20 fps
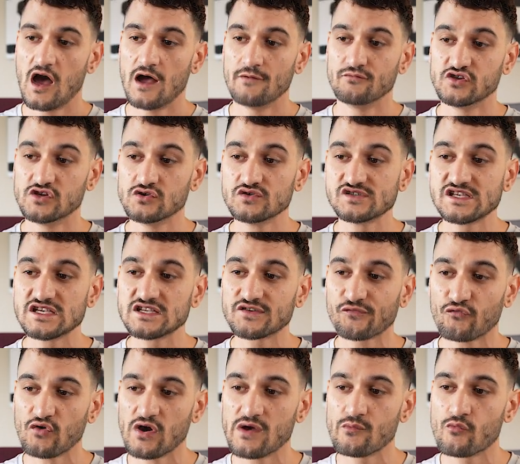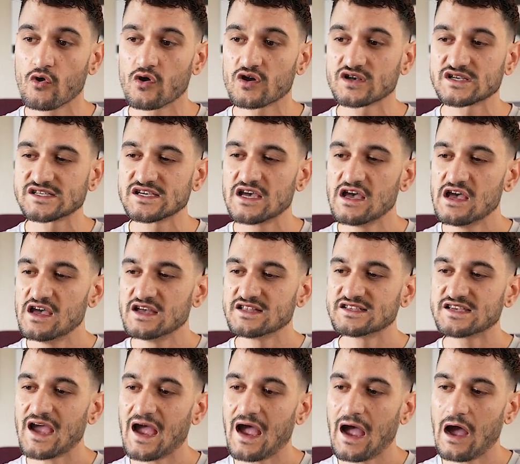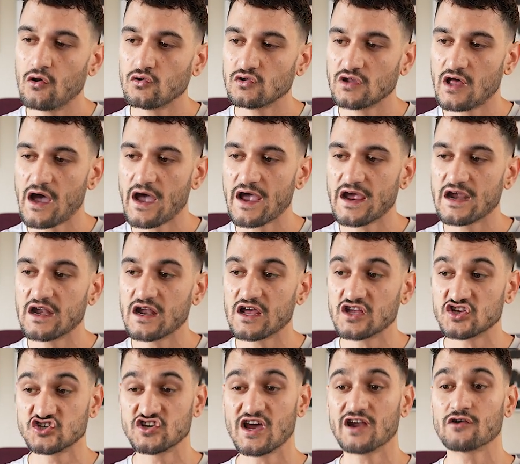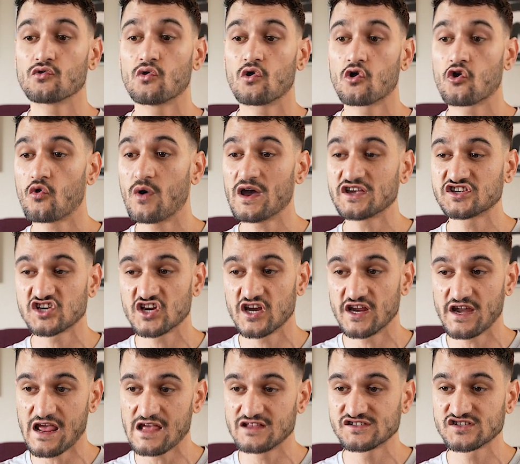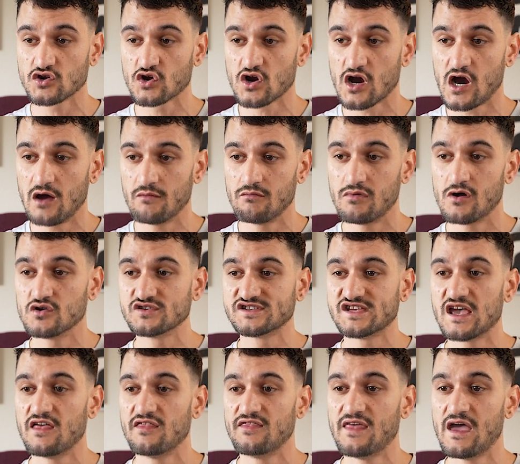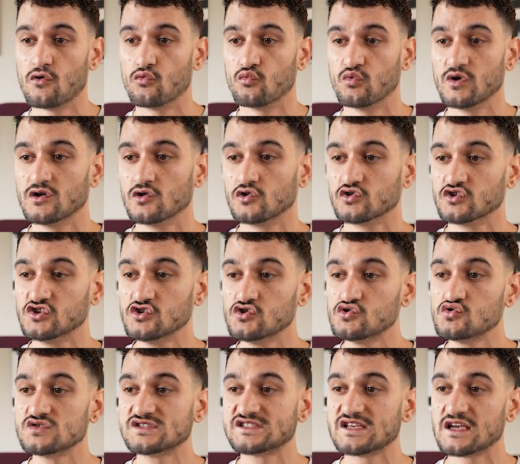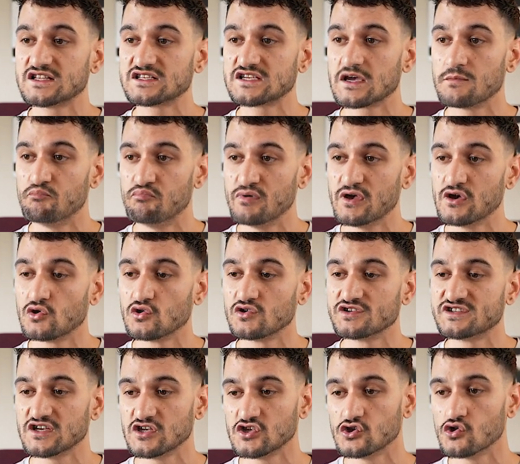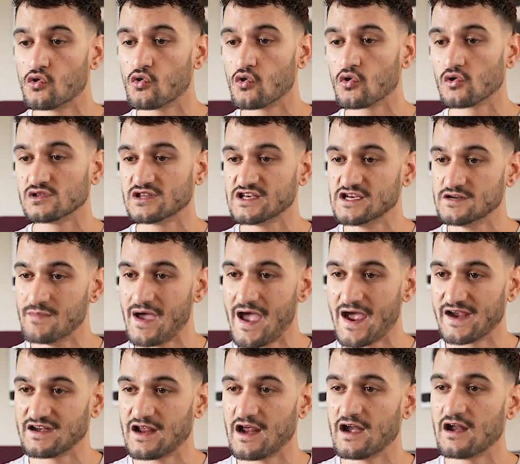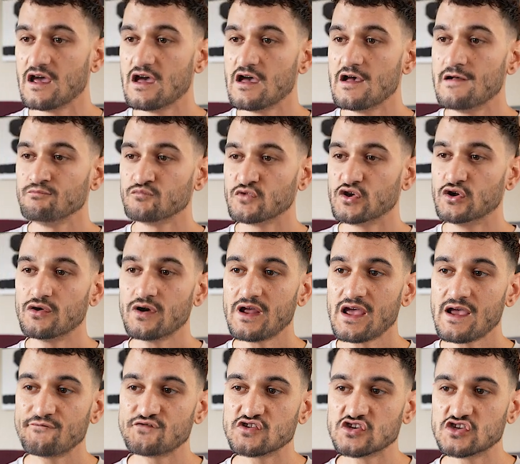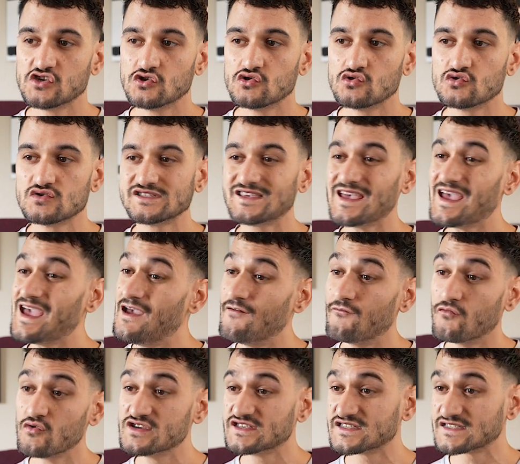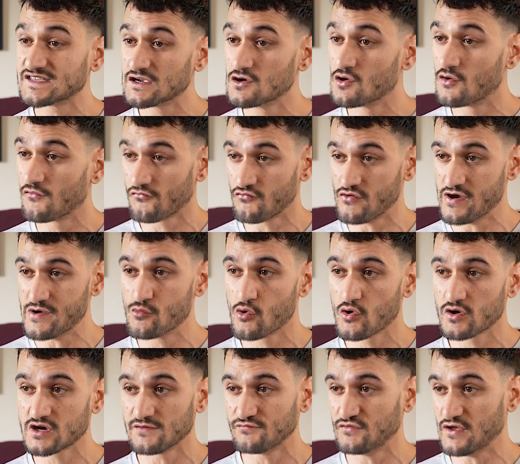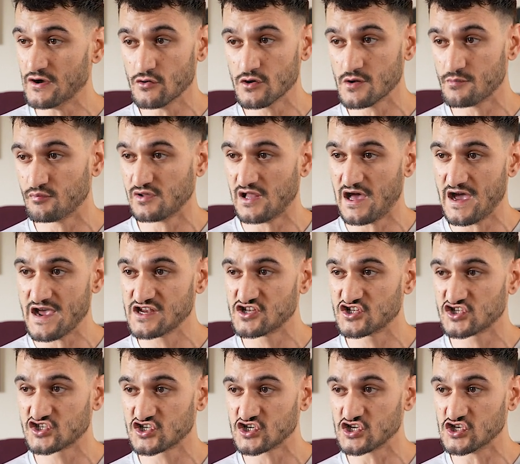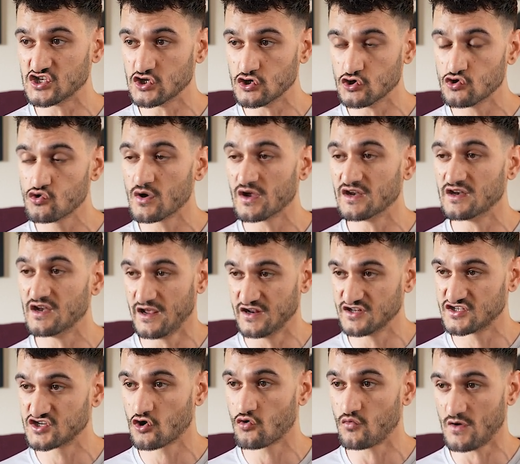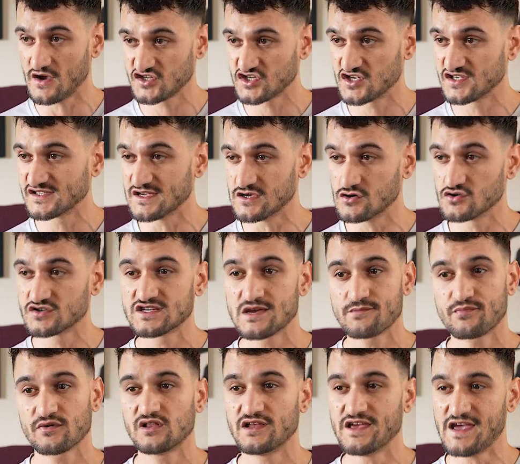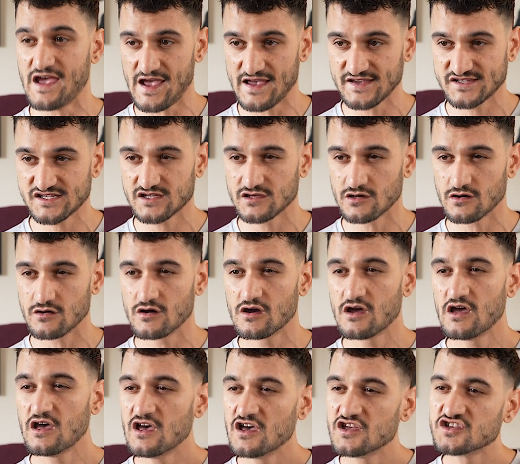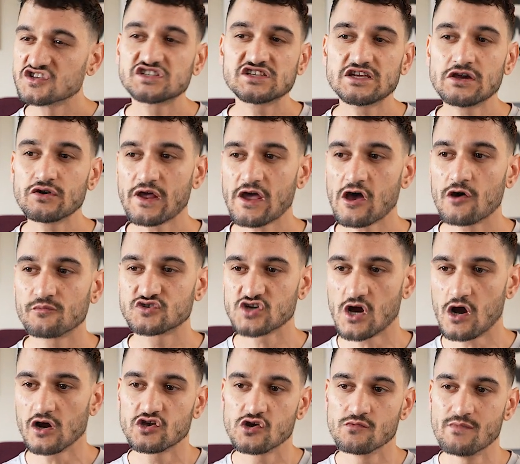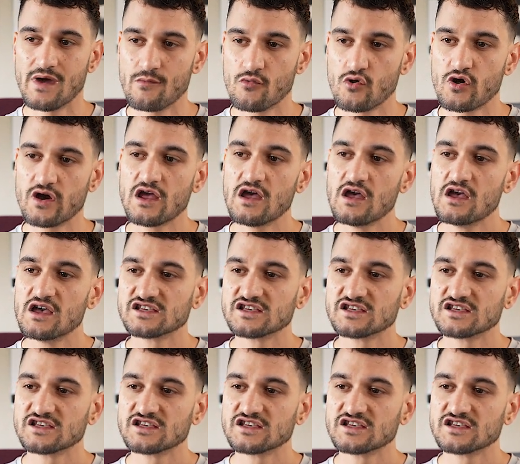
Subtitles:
Use these frameworks to outline general question and answer combos that we'll use to build your lead magnet. You don't have to use every single framework if they don't apply to you and to questions that you're typically asked. They're just here to help jog your memory.